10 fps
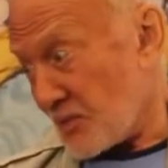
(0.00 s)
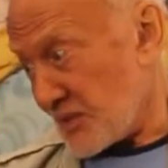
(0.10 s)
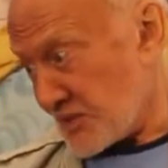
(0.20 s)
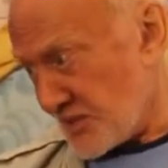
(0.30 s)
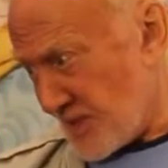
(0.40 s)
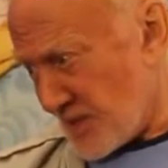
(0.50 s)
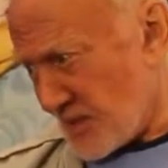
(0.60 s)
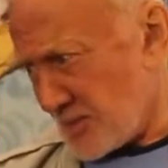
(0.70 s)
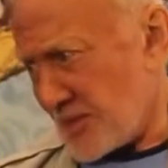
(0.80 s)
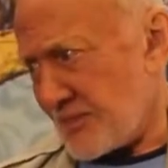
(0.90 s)
what's
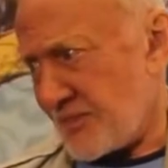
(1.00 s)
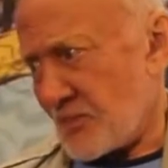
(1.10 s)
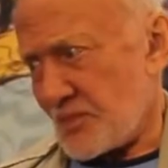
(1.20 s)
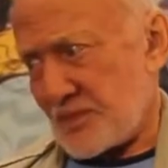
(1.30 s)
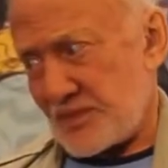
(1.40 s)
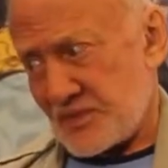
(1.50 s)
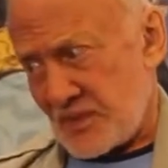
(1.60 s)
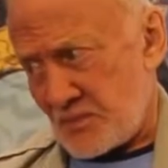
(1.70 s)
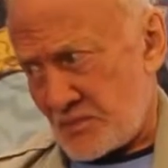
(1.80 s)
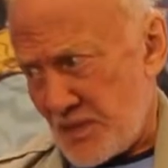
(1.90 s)
there before we
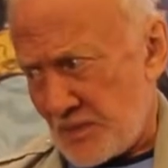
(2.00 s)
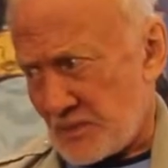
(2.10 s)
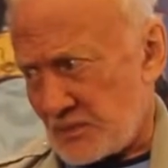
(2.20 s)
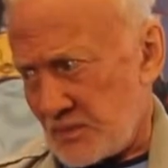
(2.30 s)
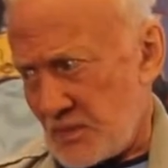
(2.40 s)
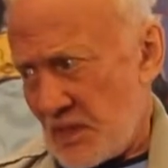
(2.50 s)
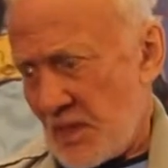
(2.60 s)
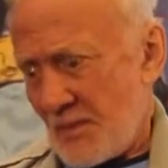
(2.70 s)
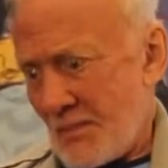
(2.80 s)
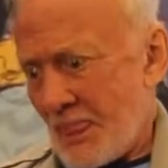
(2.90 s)
send people.
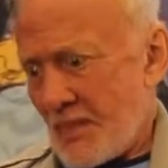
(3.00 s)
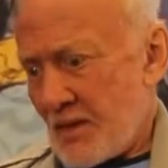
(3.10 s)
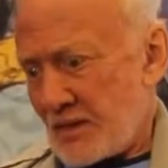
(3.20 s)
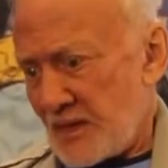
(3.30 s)
And